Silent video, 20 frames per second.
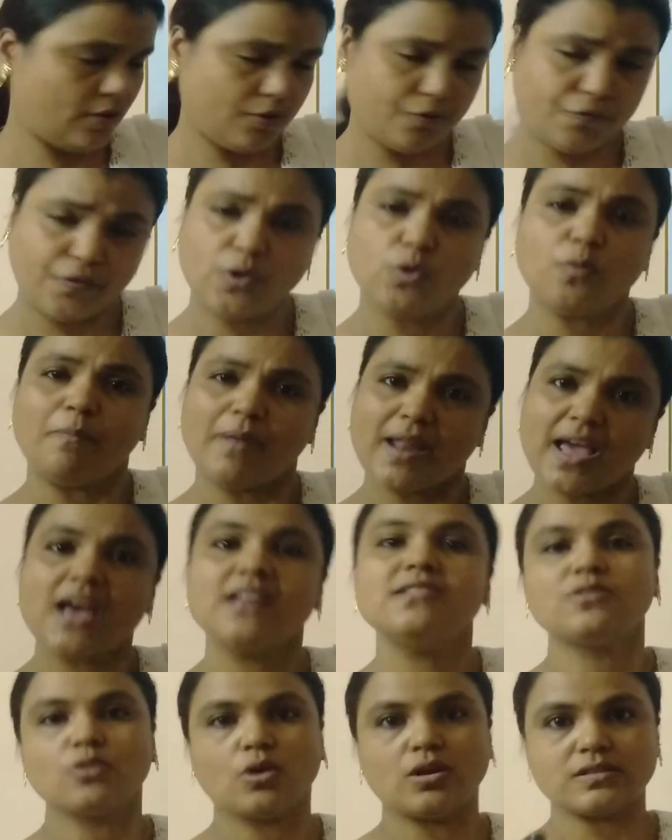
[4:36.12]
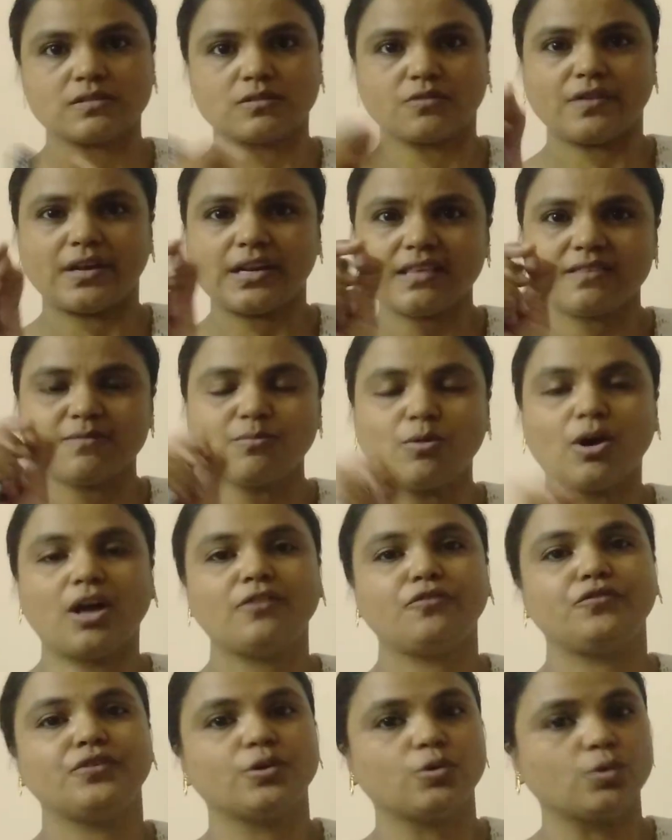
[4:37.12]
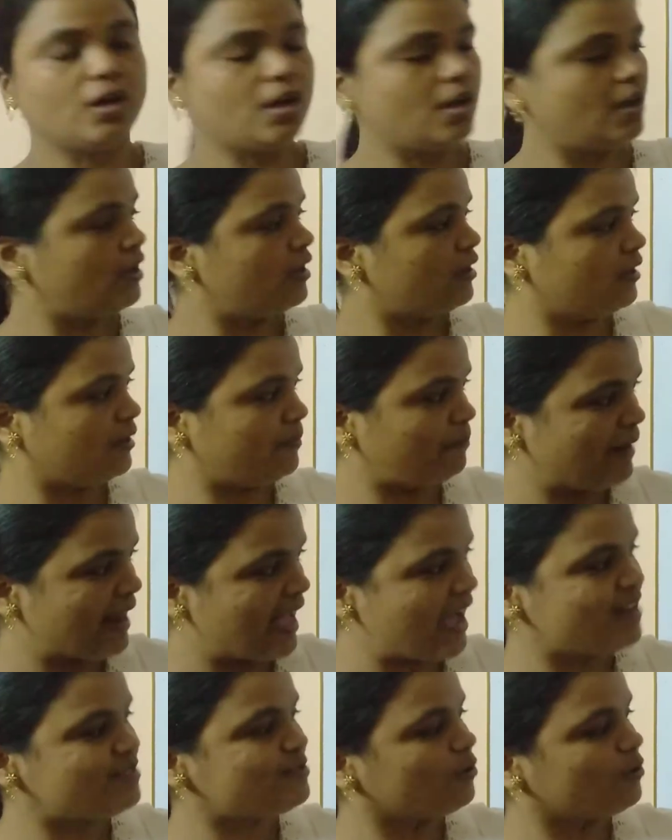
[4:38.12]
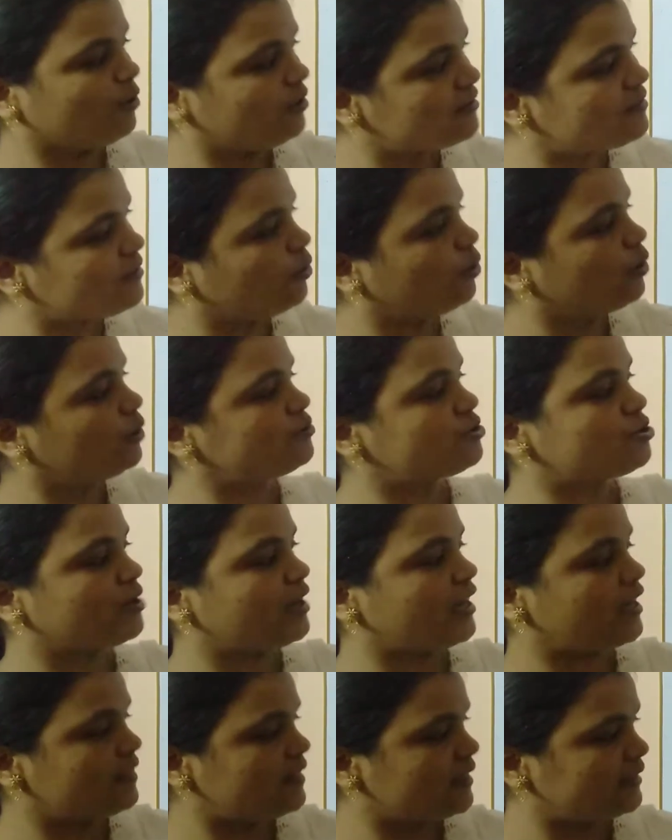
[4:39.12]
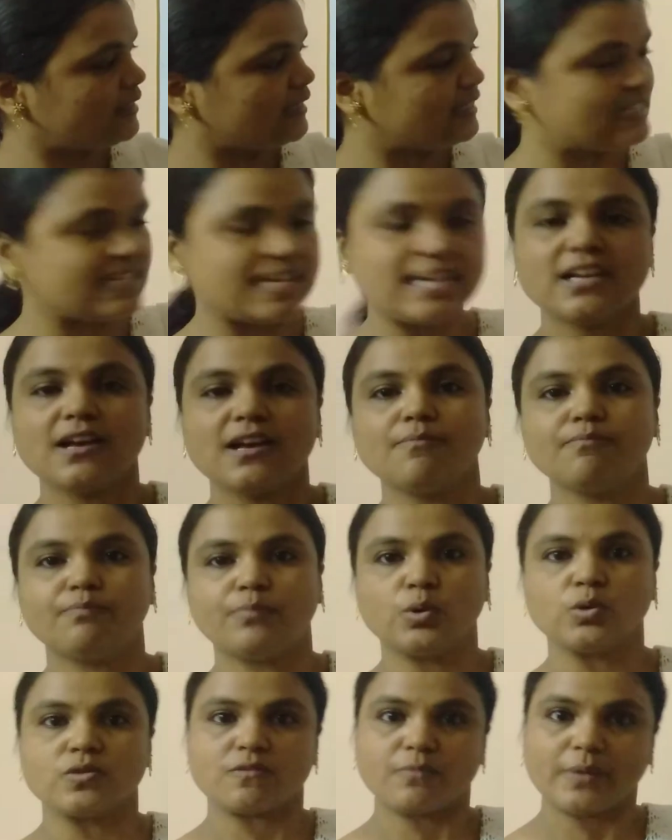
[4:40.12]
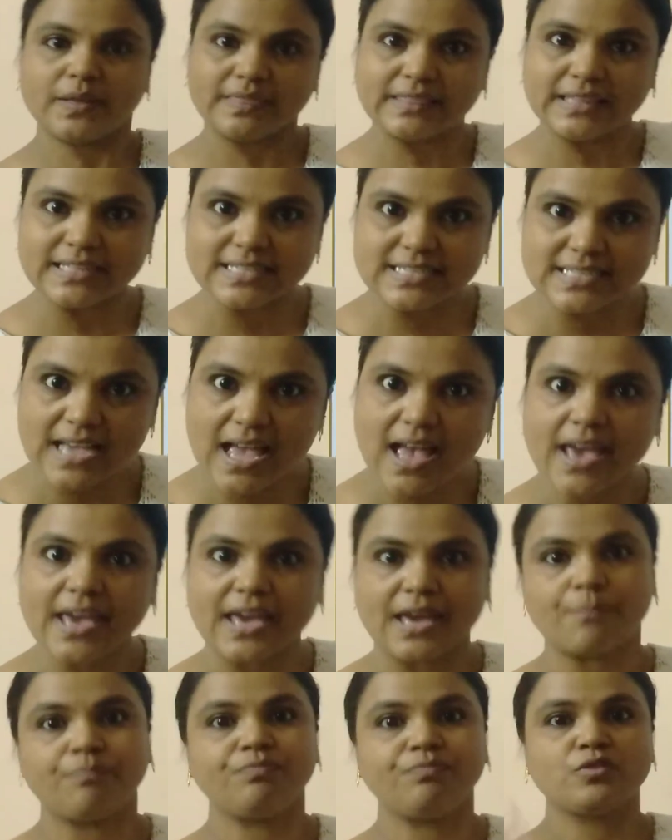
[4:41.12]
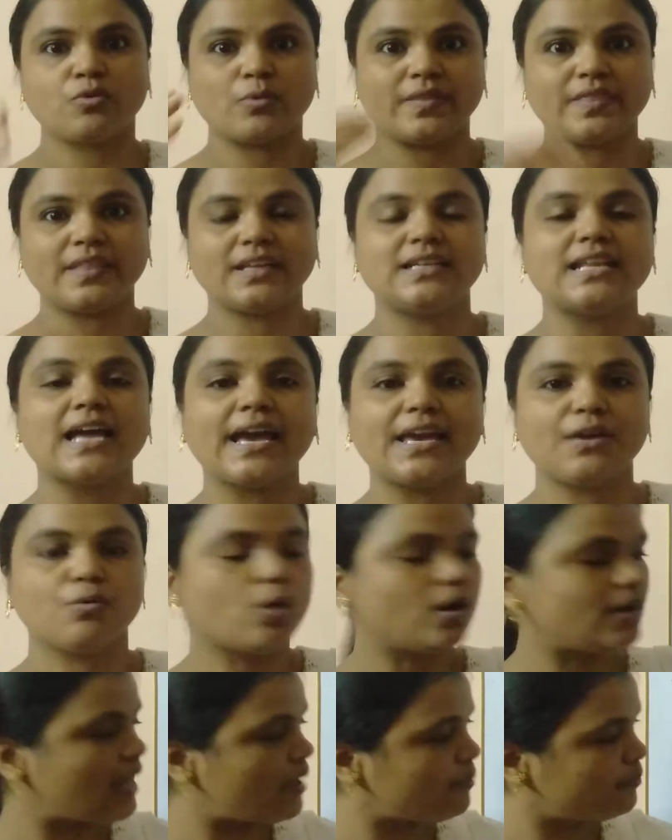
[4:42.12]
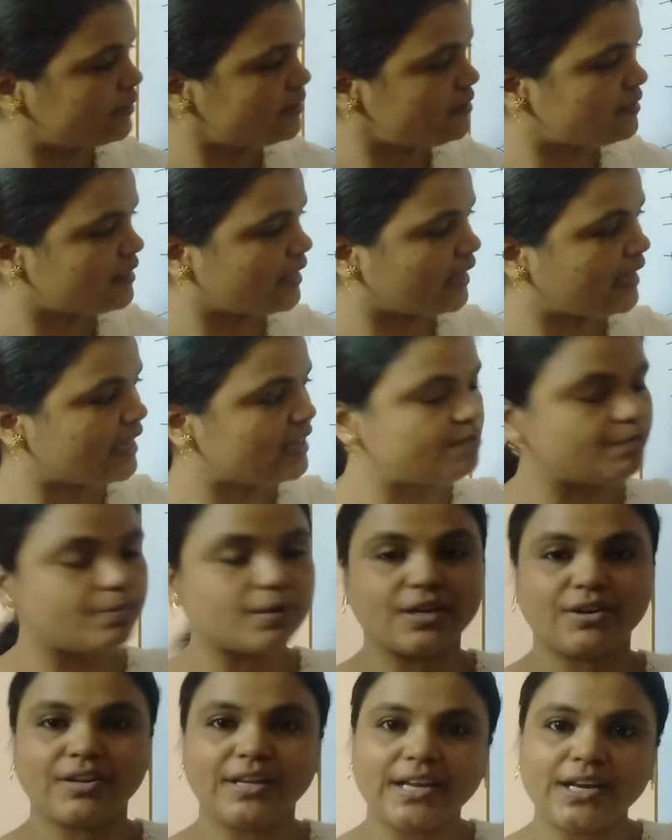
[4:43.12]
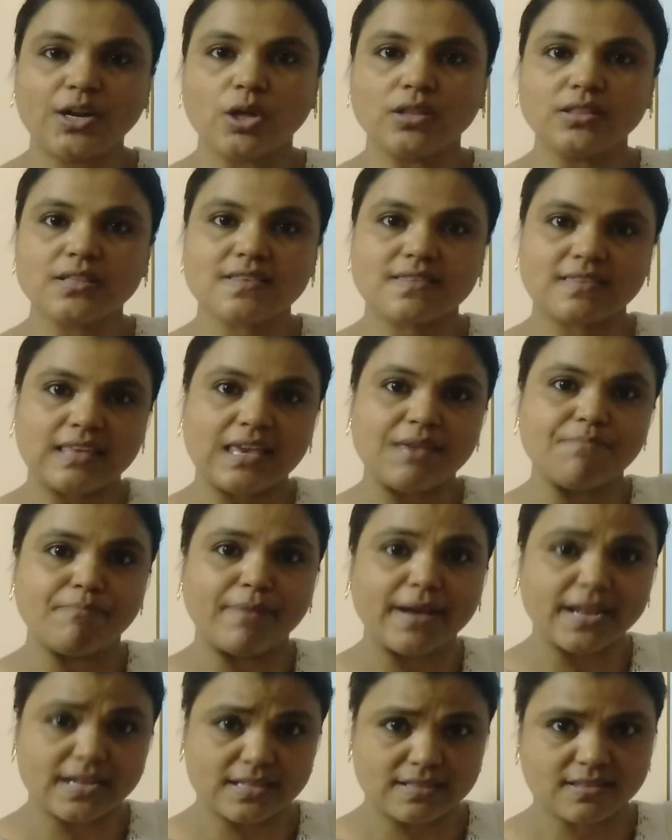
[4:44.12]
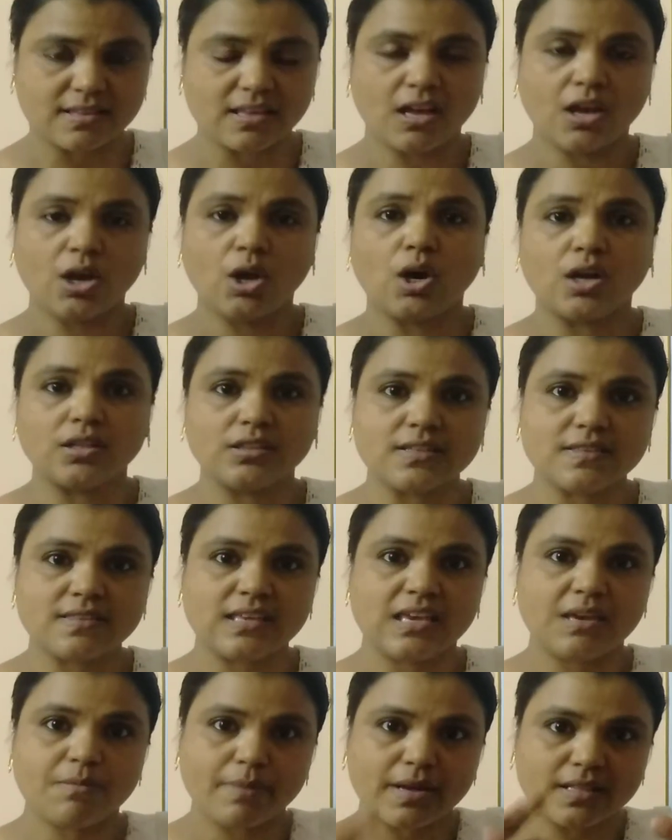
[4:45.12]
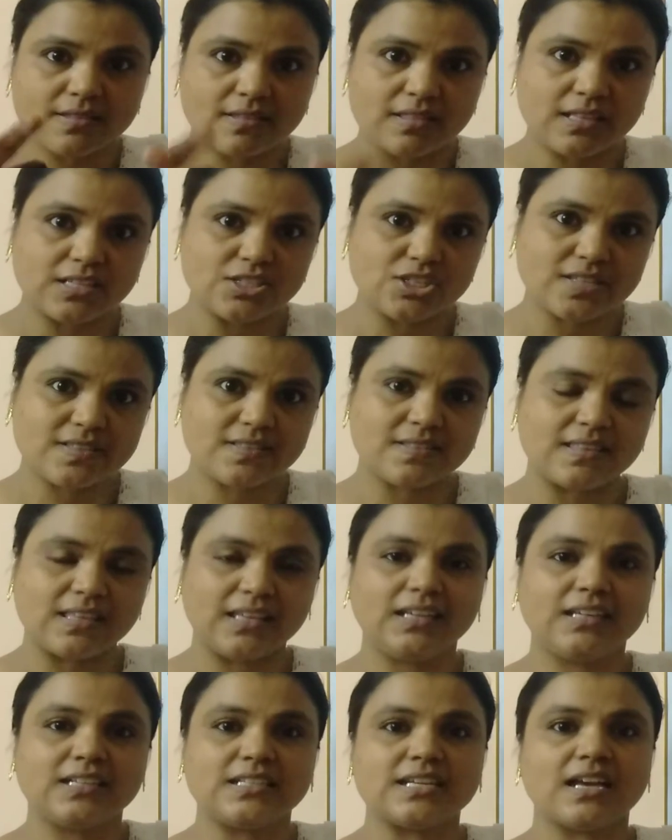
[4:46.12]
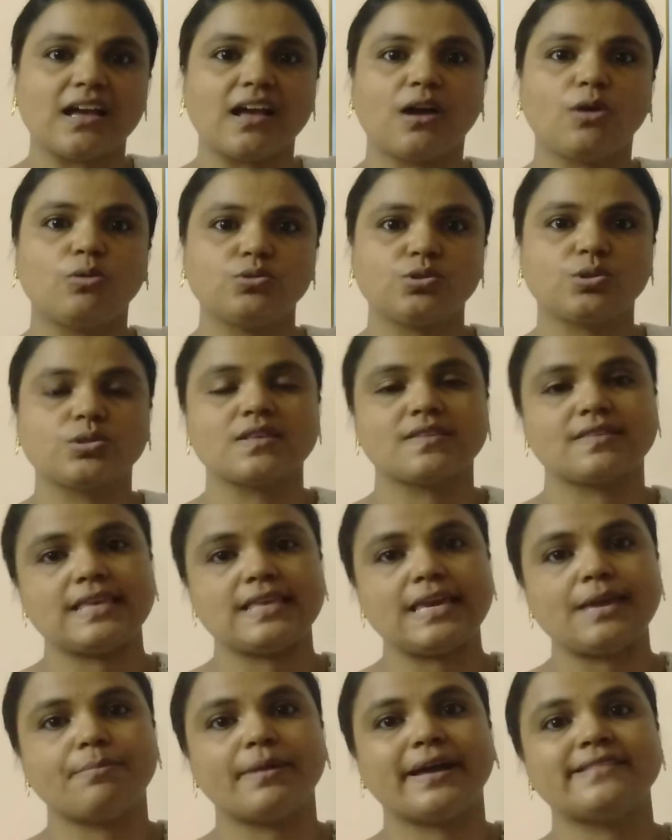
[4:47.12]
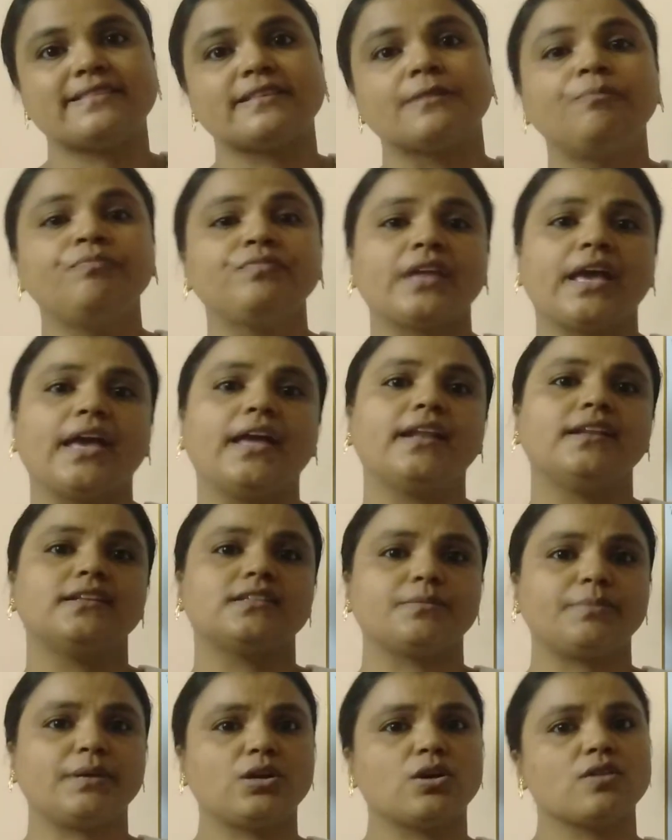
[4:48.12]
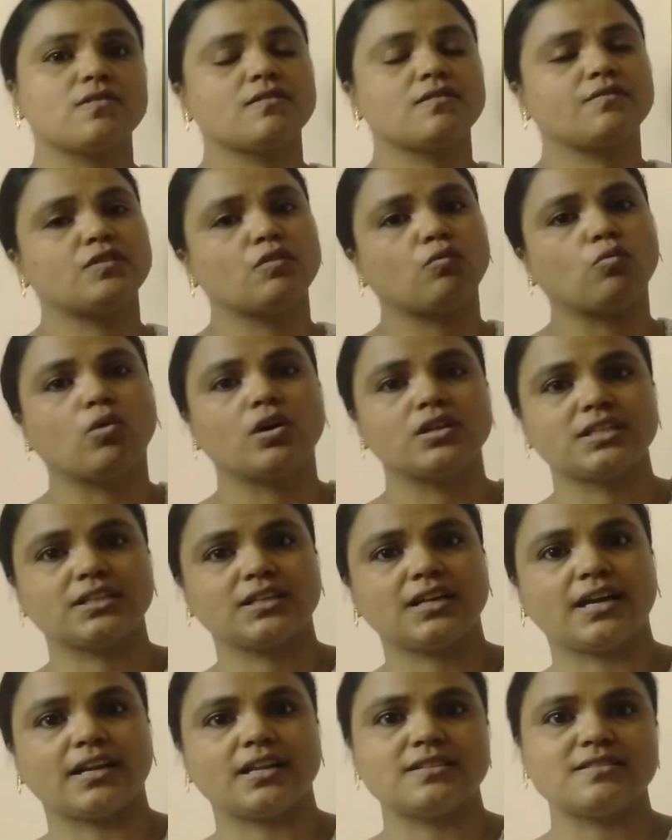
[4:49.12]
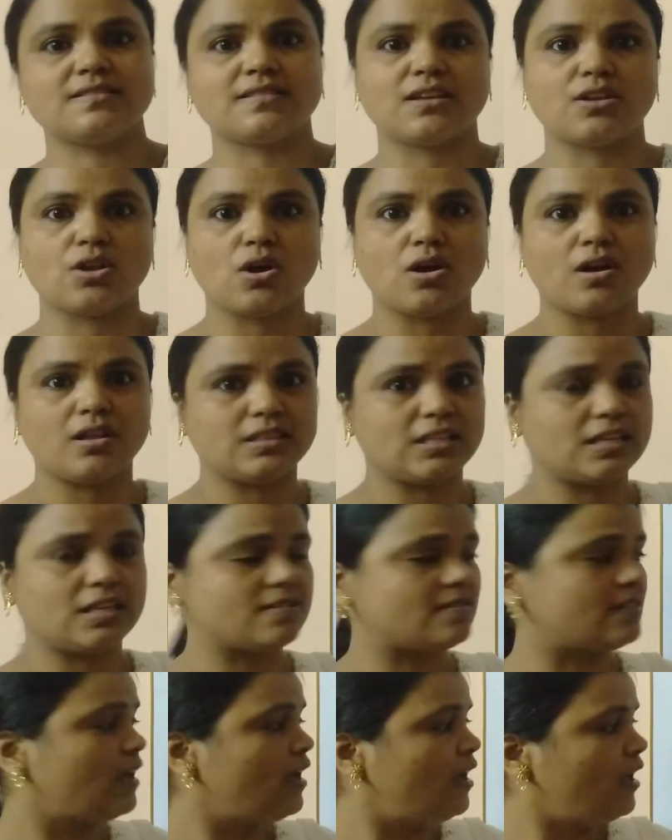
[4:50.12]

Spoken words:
few plants also, very small few plants also together, they decompose when they die. When they die, what happens? They get buried on the seabeds. On the seabeds, they just sink down to the seabeds, and because of the water currents and all these